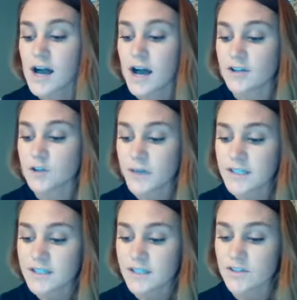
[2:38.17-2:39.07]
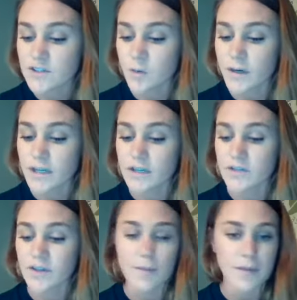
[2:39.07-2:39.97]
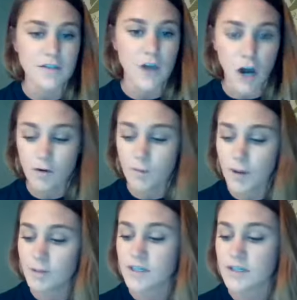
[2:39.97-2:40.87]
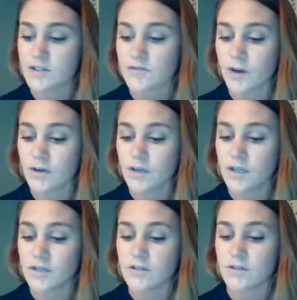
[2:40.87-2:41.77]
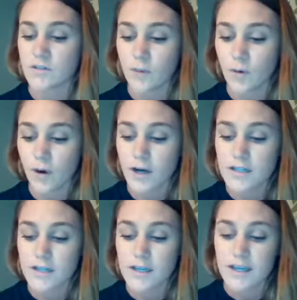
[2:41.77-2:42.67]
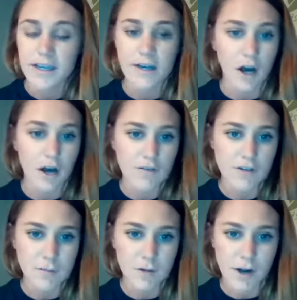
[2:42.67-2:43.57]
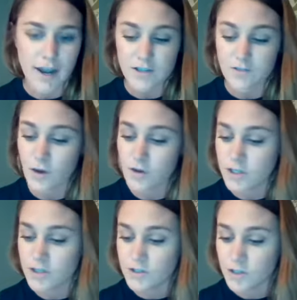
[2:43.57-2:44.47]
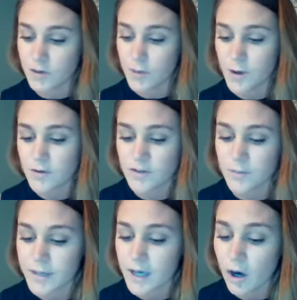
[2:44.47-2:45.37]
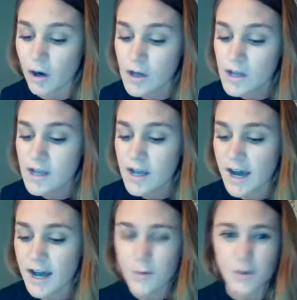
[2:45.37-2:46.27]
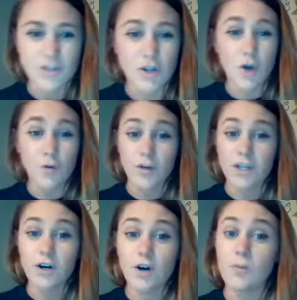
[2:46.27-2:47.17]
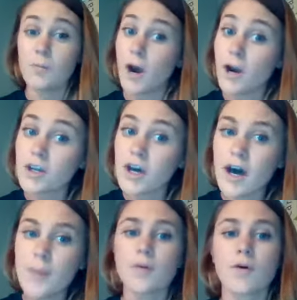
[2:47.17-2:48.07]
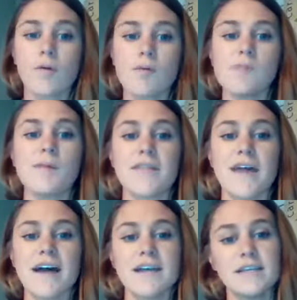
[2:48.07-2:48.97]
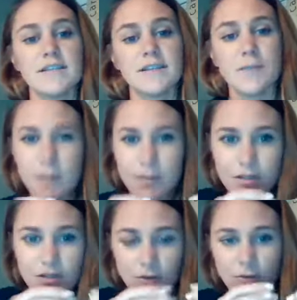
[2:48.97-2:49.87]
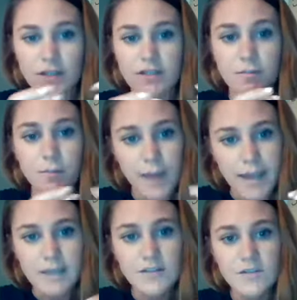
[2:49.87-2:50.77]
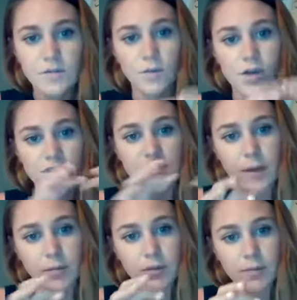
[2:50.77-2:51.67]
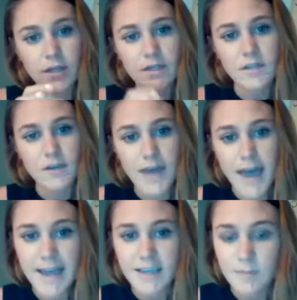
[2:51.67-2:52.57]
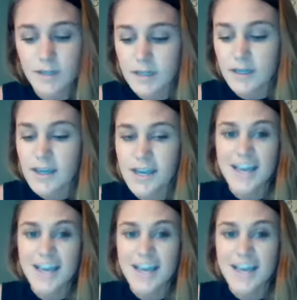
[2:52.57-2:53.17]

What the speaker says: 26-20. So that means all Republicans voted to support and all of the Democrats voted to oppose the bill. There was no real markup, or what we mean by that is amendments or really debates with subcommittees of the Ag Committee.